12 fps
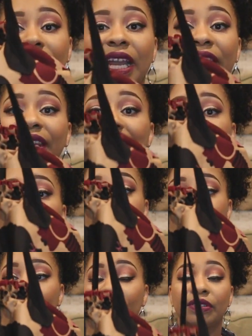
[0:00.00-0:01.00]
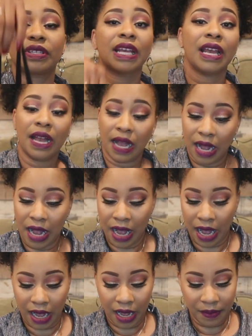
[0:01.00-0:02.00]
And then the handles,
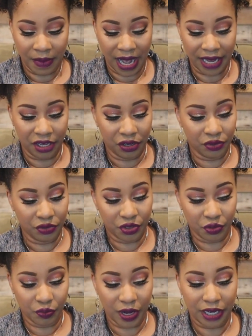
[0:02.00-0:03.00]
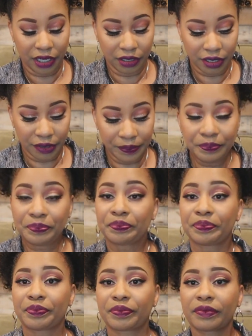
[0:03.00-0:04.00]
I used regular
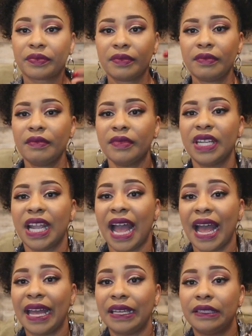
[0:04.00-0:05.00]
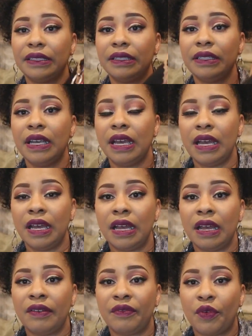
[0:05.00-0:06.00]
cotton
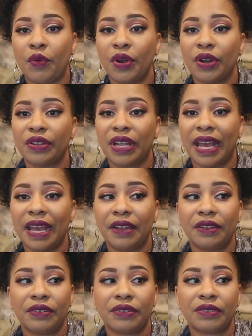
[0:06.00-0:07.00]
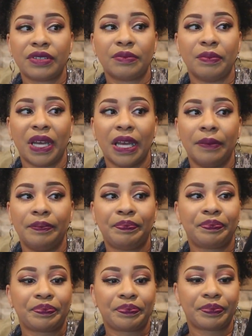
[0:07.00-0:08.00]
for the handles, but
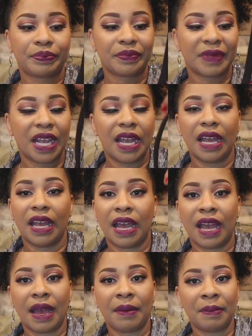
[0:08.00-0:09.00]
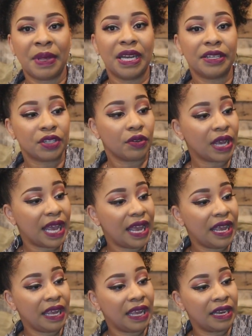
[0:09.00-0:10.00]
I mean, it's
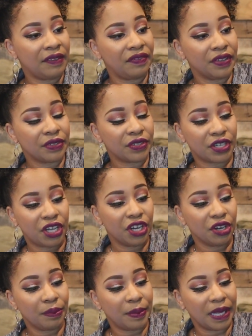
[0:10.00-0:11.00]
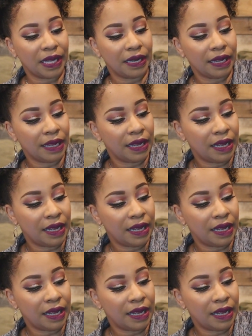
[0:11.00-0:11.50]
okay and it feels secure, but